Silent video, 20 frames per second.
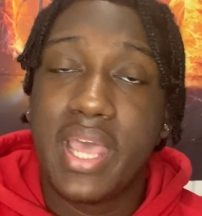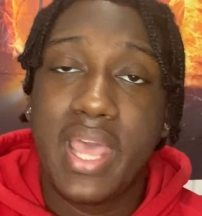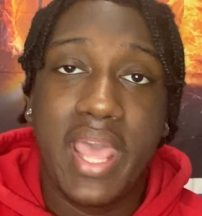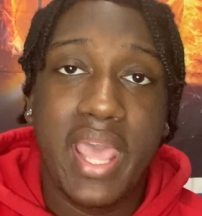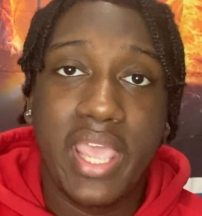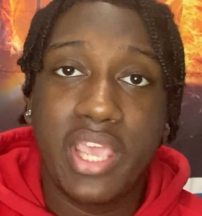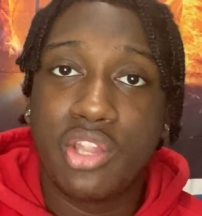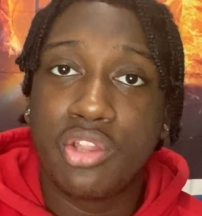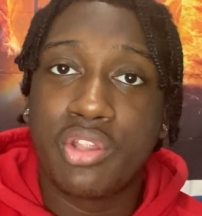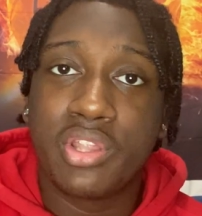
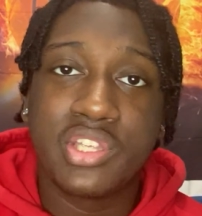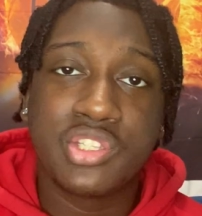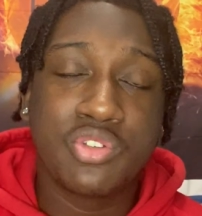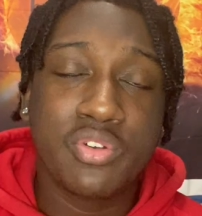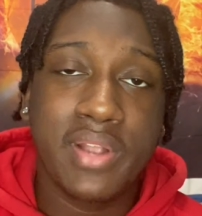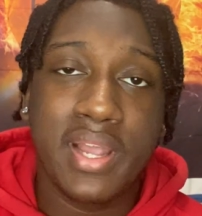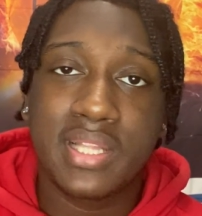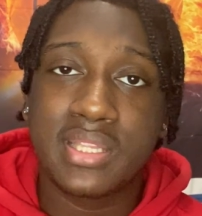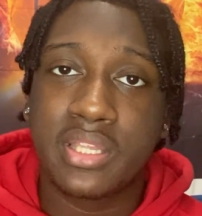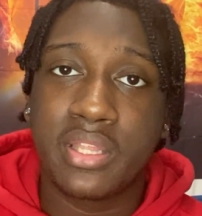And, you know, they still
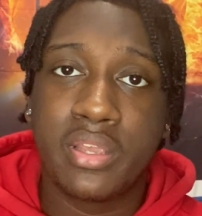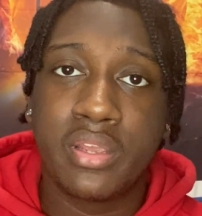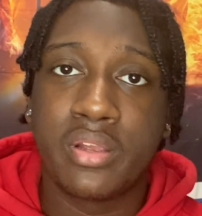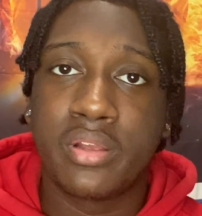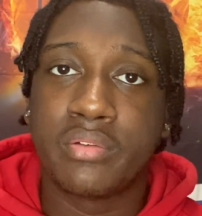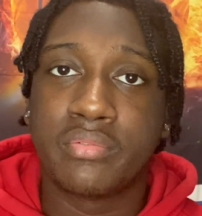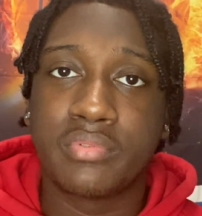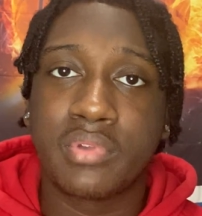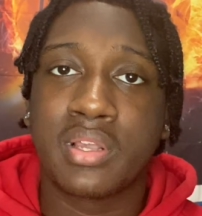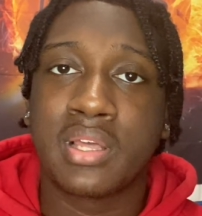got
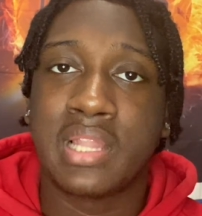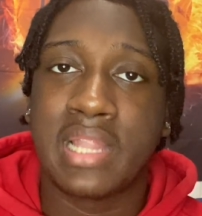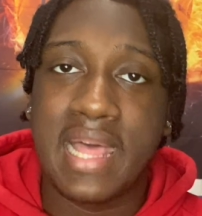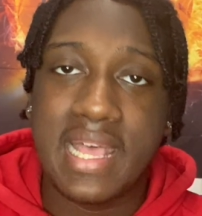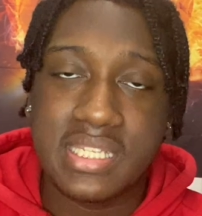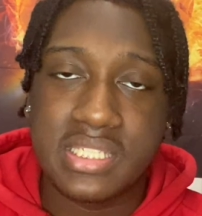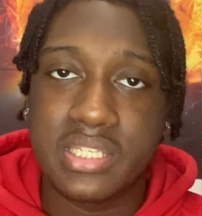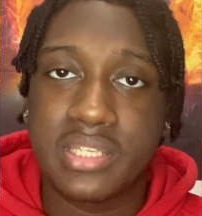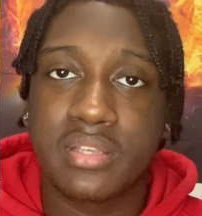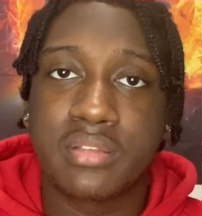their
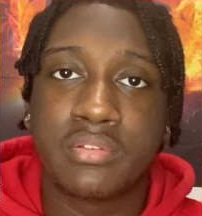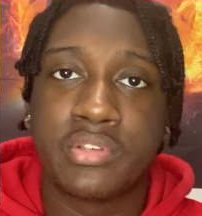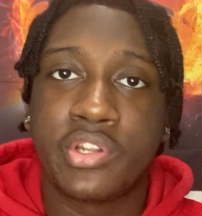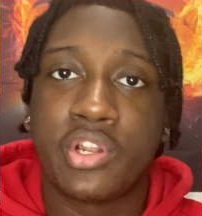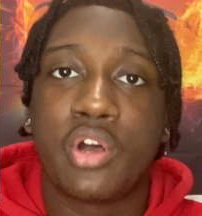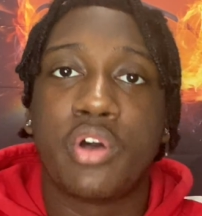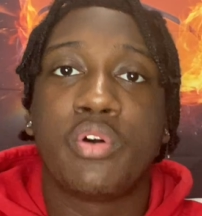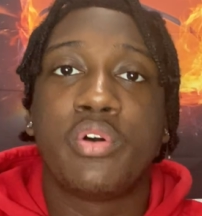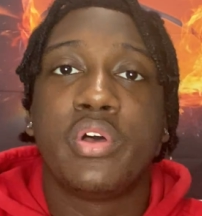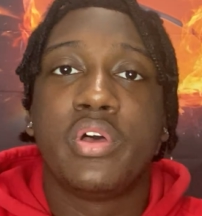classic, you
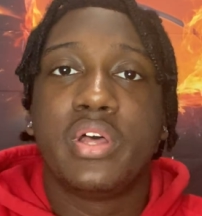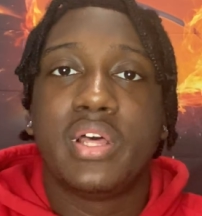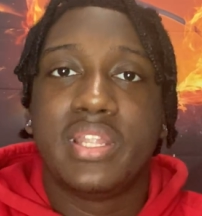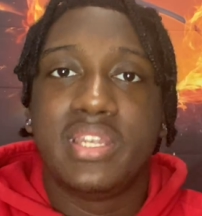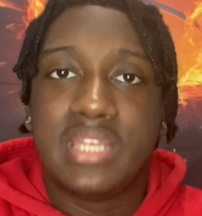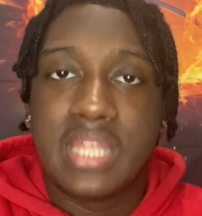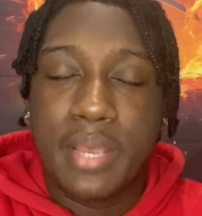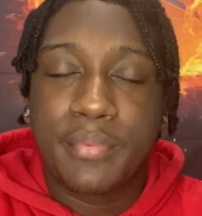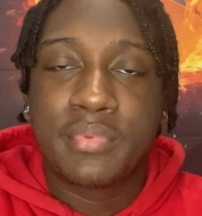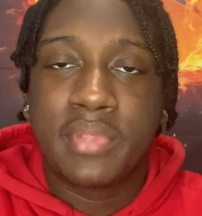know,
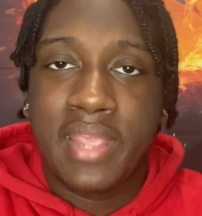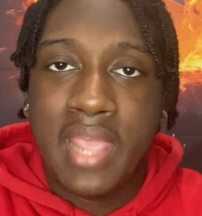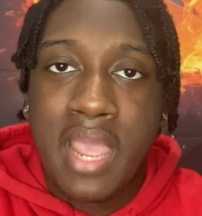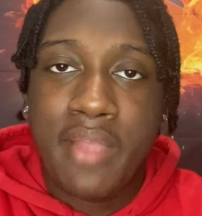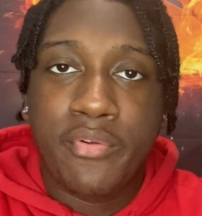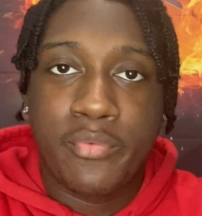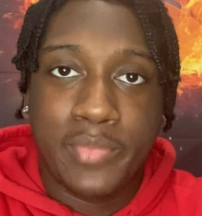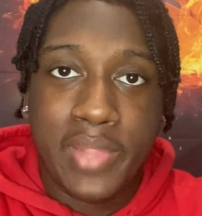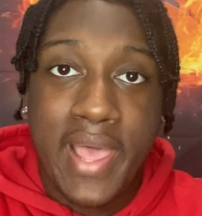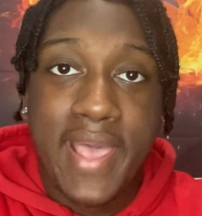depth they had
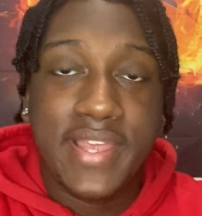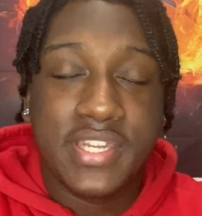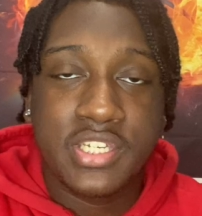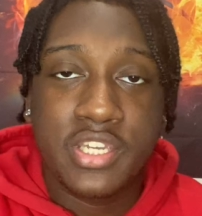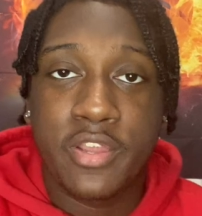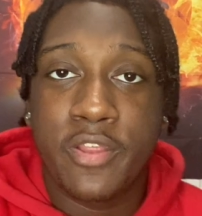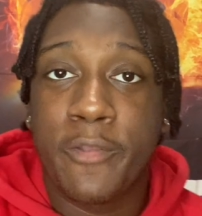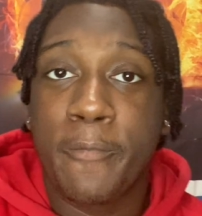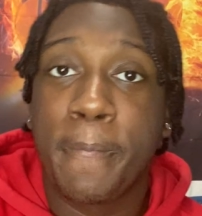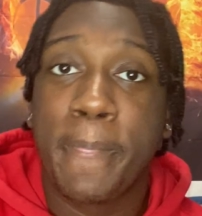from last
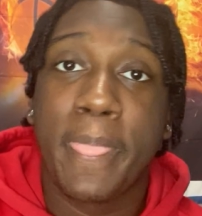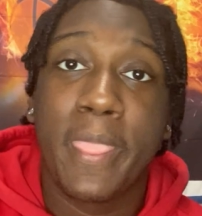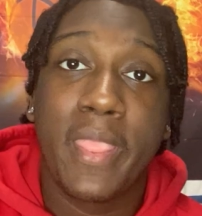year.